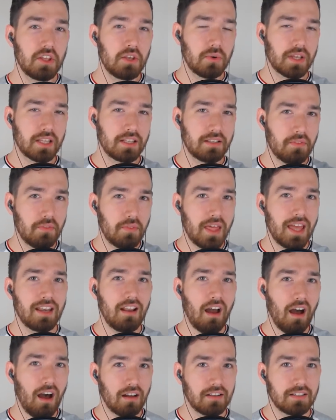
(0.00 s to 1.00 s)
you can
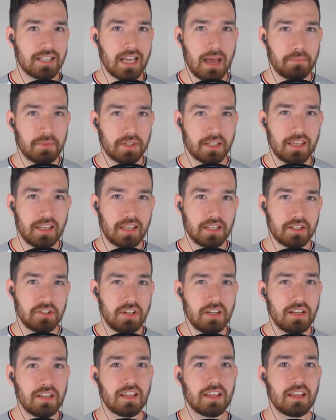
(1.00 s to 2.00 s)
then untap the
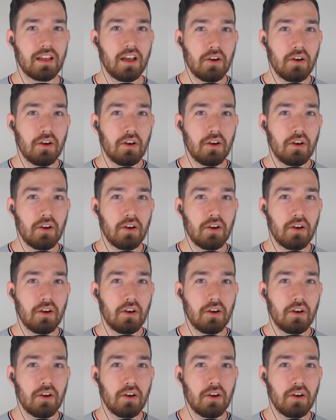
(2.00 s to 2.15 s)
Kiki-Jiki